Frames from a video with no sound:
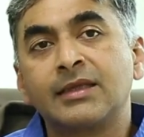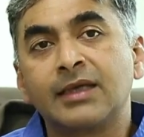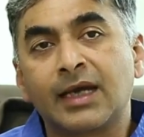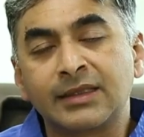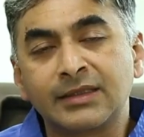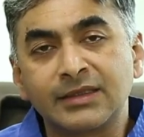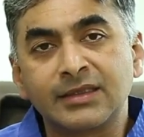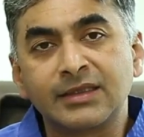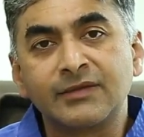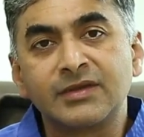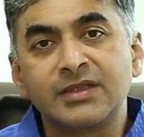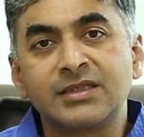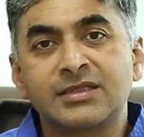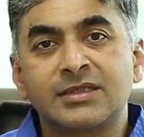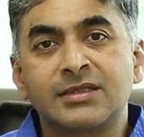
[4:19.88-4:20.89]
The other thing with
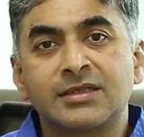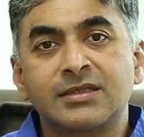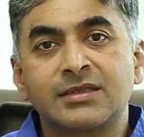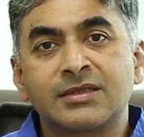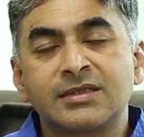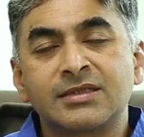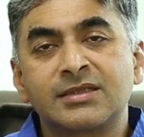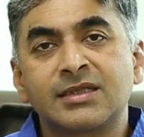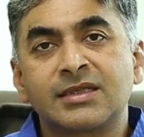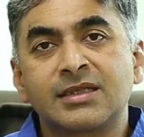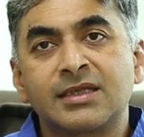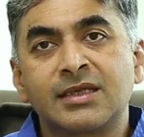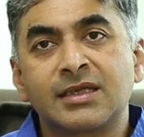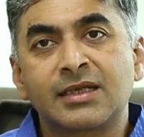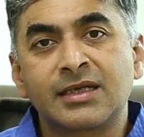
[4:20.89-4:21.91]
these children is
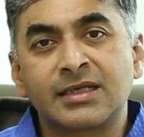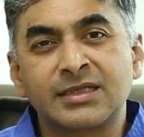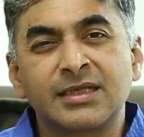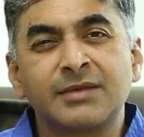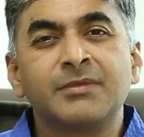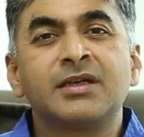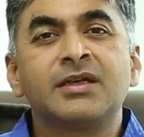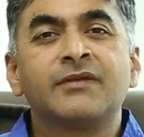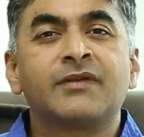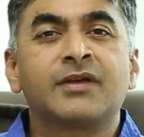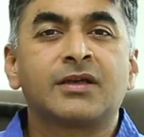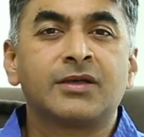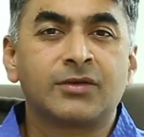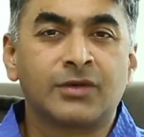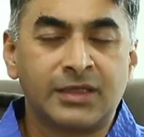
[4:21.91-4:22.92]
that they are extremely
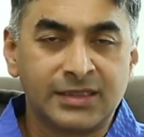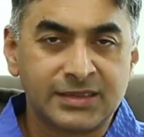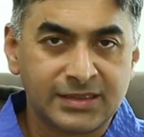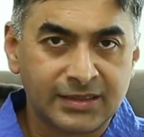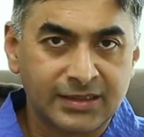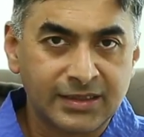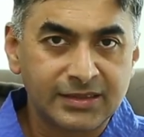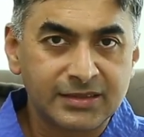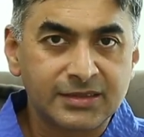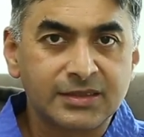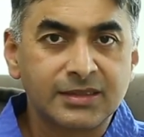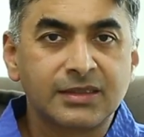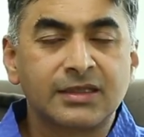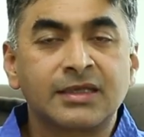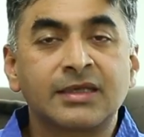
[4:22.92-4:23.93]
difficult to anesthetize.
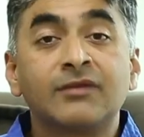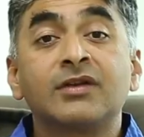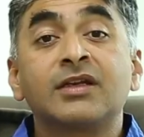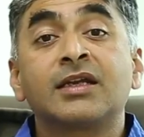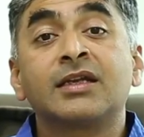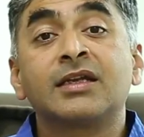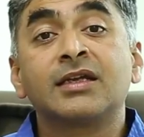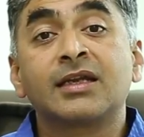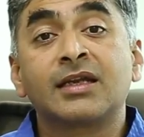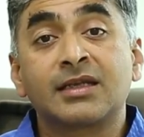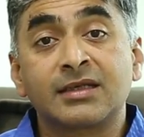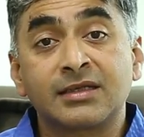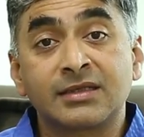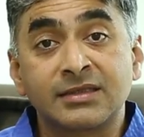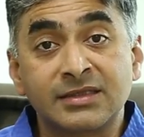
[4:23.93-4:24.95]
Even getting
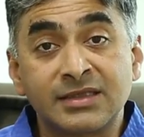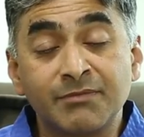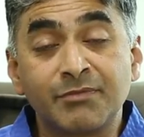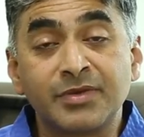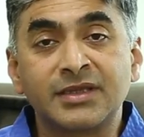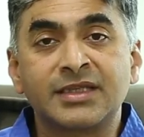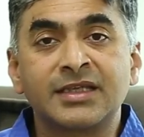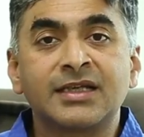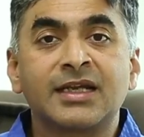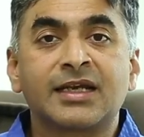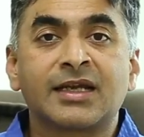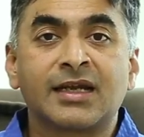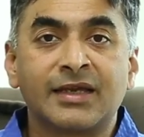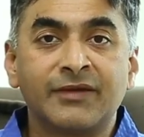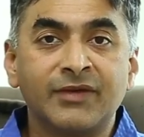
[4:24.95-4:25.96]
a simple thing like
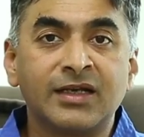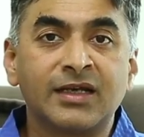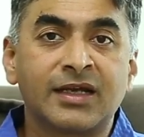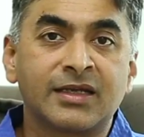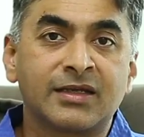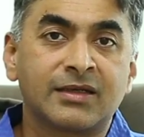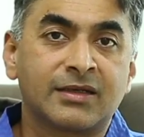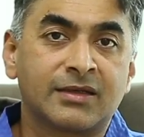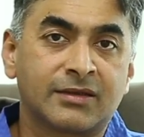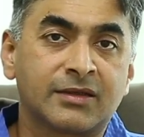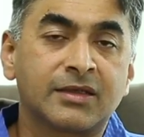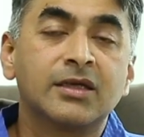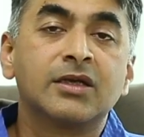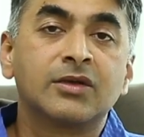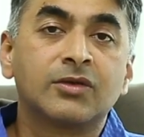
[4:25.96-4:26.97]
an IV line
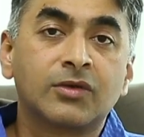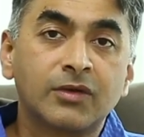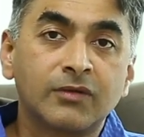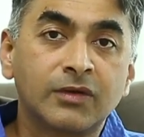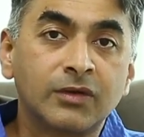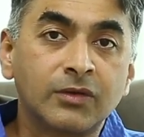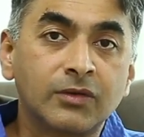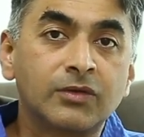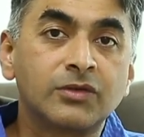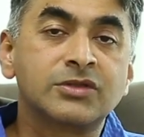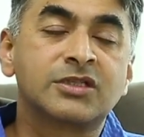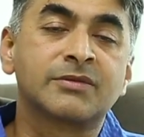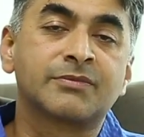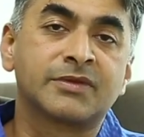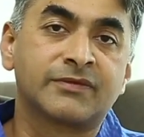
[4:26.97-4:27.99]
to give a glucose
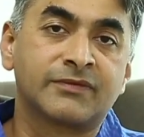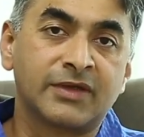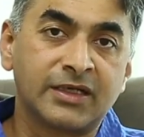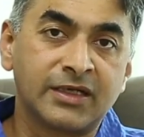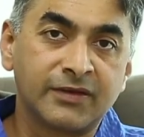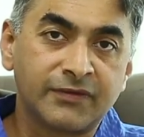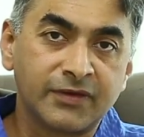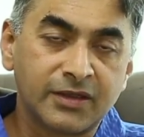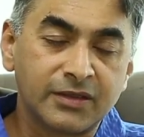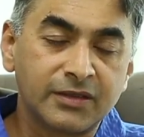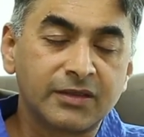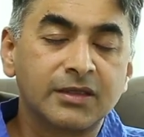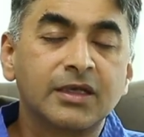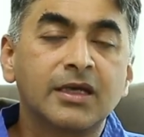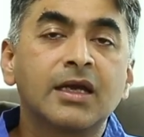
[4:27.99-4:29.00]
drip is very difficult.
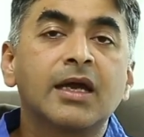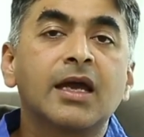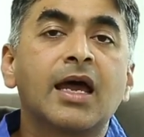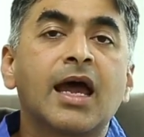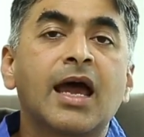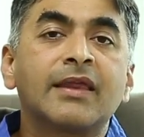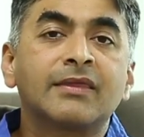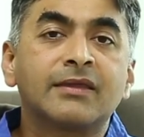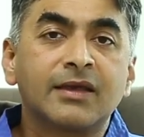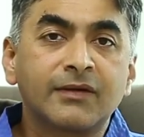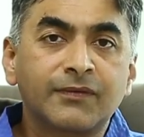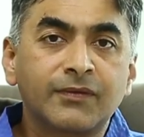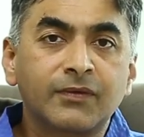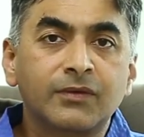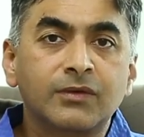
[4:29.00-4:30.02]
And
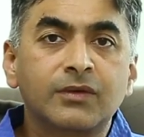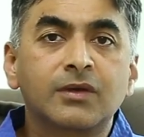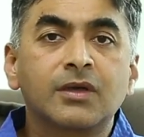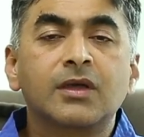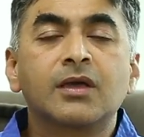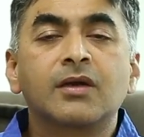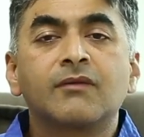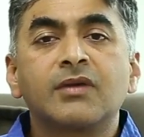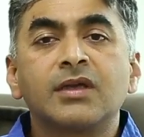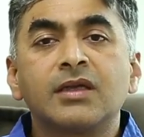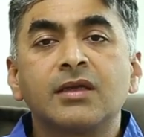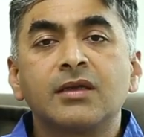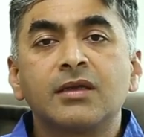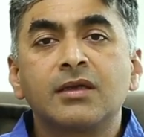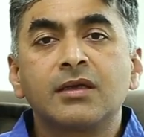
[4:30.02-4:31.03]
therefore,
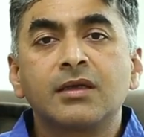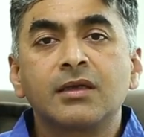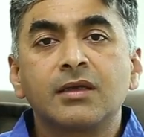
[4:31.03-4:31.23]
we